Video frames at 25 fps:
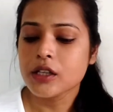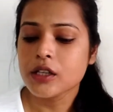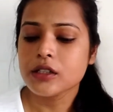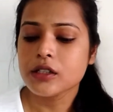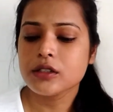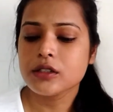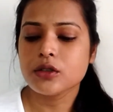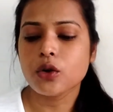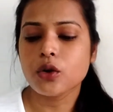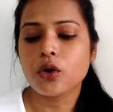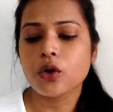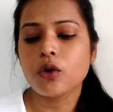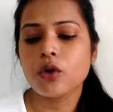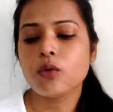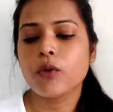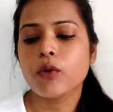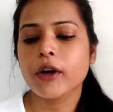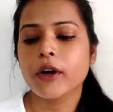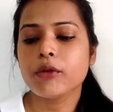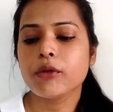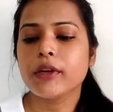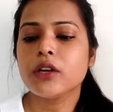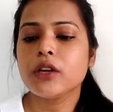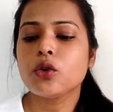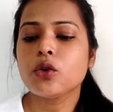So
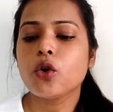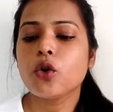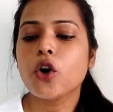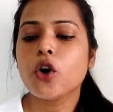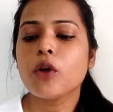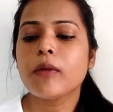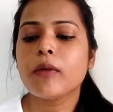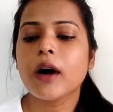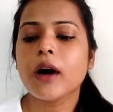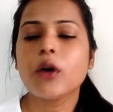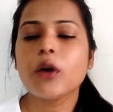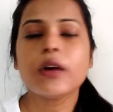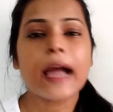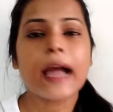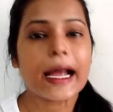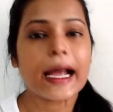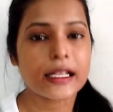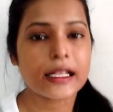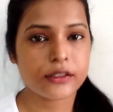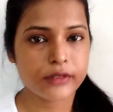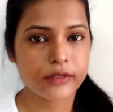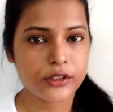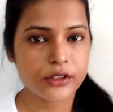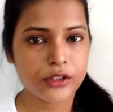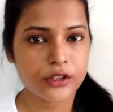what we know about
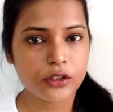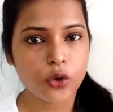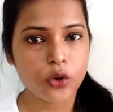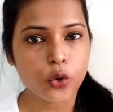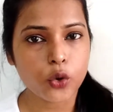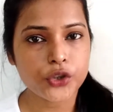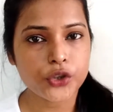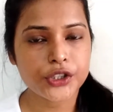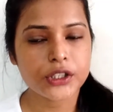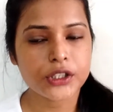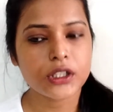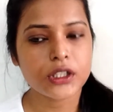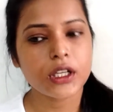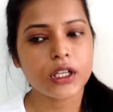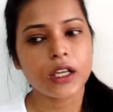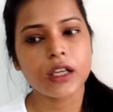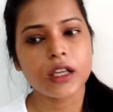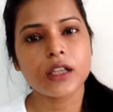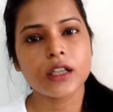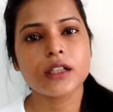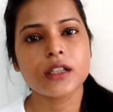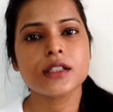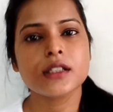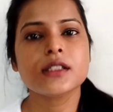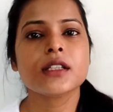Astringent Lotion
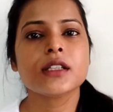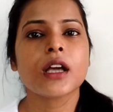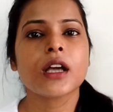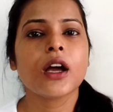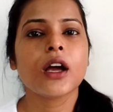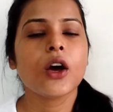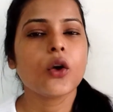is